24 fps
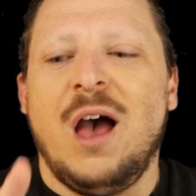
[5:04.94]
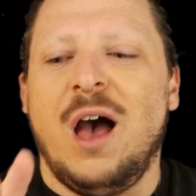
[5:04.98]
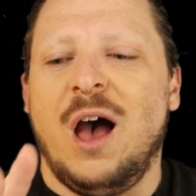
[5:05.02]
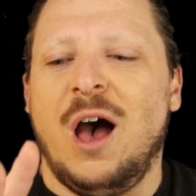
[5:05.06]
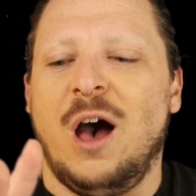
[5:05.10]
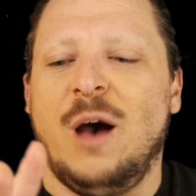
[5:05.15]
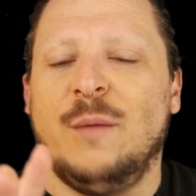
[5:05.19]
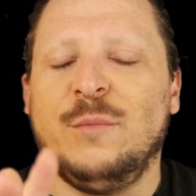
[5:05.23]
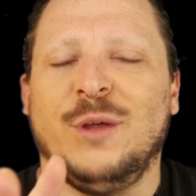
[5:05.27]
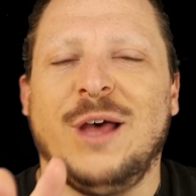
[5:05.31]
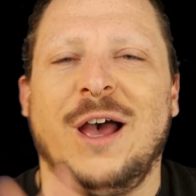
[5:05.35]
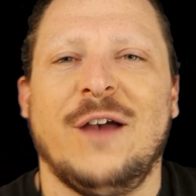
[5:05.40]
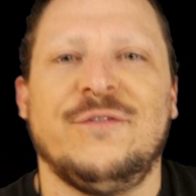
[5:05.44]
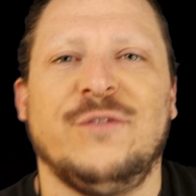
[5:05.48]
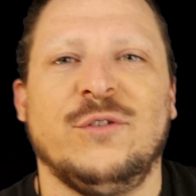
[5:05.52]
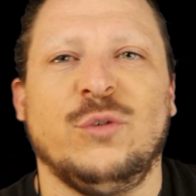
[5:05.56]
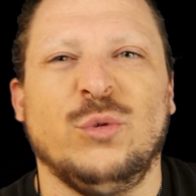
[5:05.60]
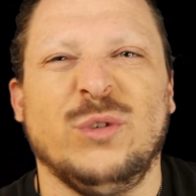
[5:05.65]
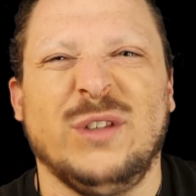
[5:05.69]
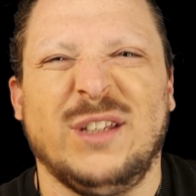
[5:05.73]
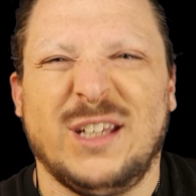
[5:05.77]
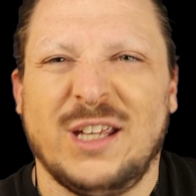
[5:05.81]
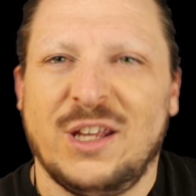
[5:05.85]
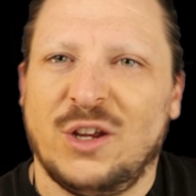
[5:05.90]
you'll have to
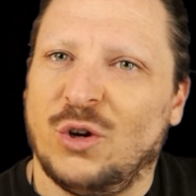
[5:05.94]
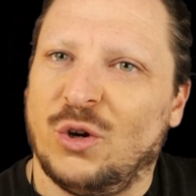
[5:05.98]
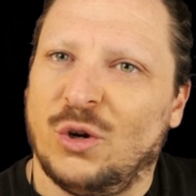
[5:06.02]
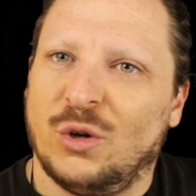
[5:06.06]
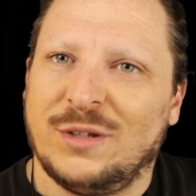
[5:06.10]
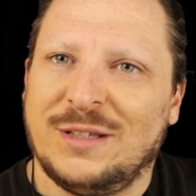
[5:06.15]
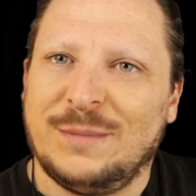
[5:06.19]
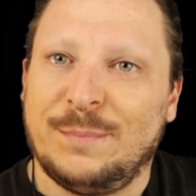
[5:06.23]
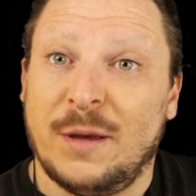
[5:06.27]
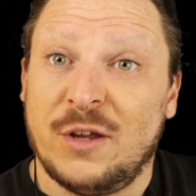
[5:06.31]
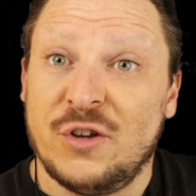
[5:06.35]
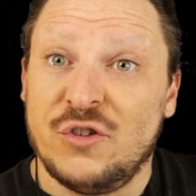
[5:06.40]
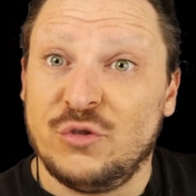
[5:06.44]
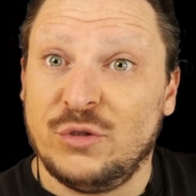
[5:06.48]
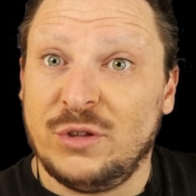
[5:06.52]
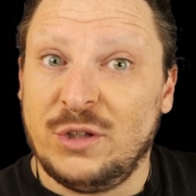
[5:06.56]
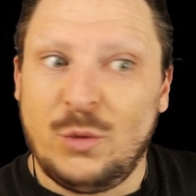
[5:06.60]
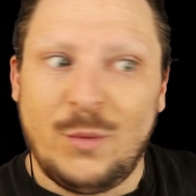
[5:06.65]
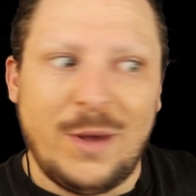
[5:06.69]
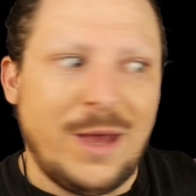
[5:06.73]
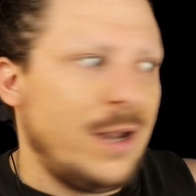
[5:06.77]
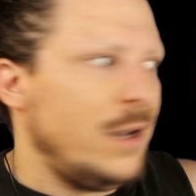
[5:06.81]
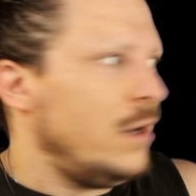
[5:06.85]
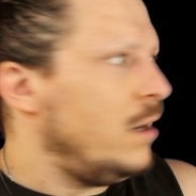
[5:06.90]
really get your sponge really
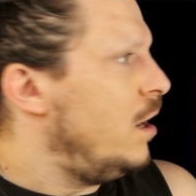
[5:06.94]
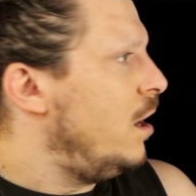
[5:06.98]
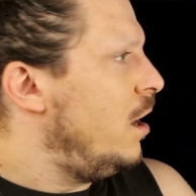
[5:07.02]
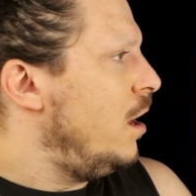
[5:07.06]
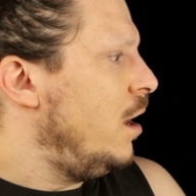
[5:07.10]
wet.